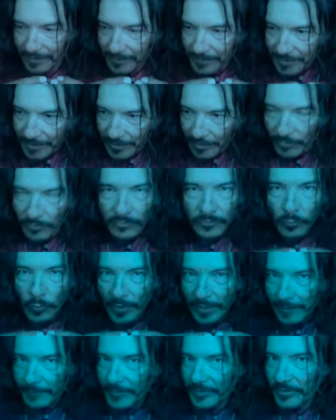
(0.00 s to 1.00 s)
you know,
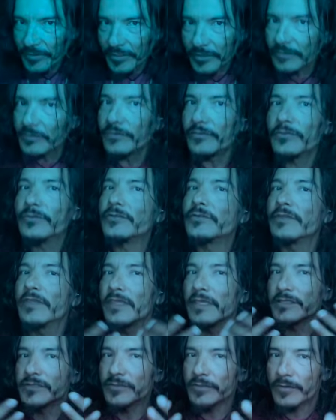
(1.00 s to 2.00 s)
whatever you need to do to
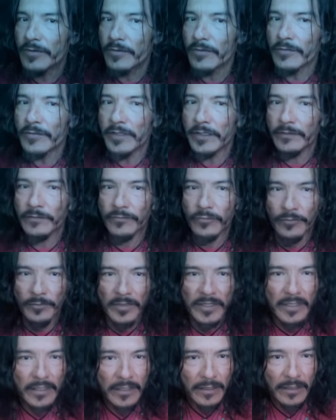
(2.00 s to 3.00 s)
get you going. For
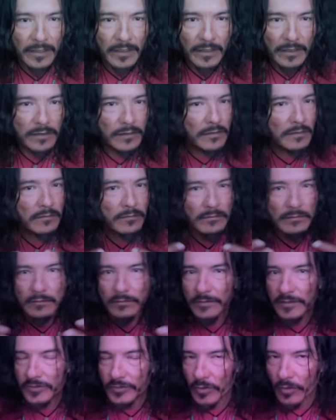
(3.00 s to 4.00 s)
me,
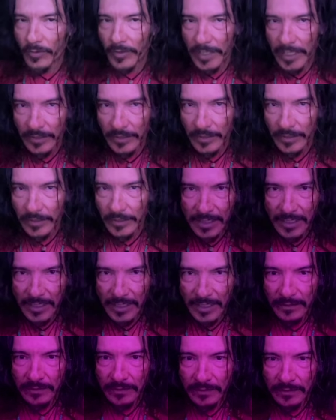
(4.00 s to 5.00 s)
it's going
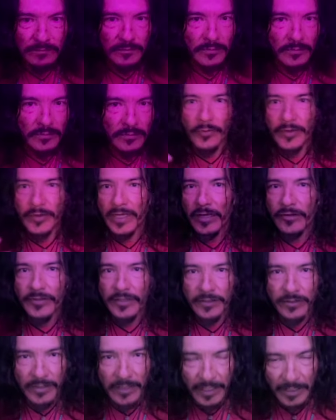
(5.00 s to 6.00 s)
outside, going out
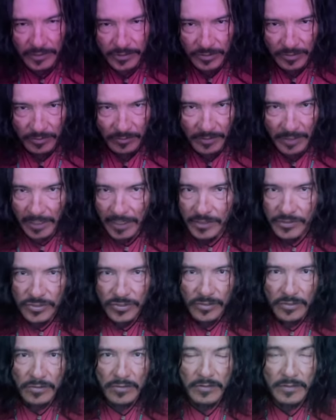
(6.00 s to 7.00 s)
in nature.
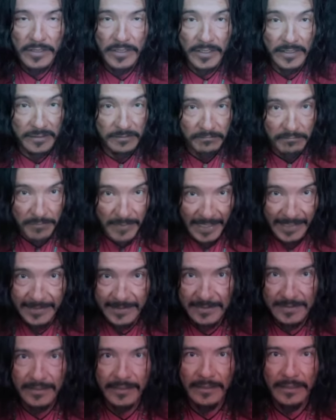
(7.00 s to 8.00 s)
Nature is
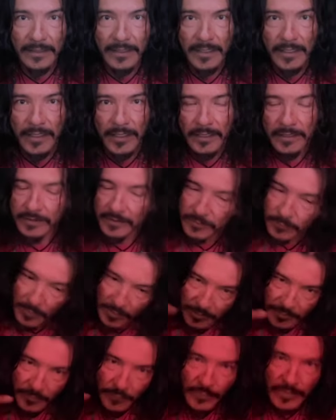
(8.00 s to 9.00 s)
medicine. This is
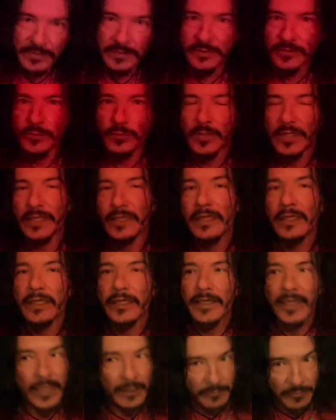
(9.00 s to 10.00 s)
one of the reasons why
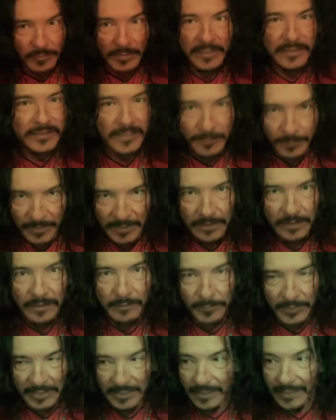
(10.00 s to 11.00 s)
everybody's
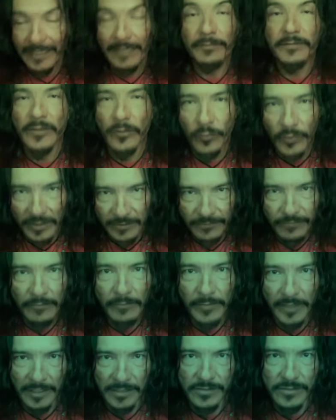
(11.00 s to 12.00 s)
keeping being kept away
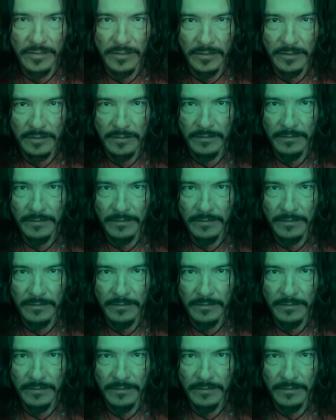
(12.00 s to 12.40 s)
from nature.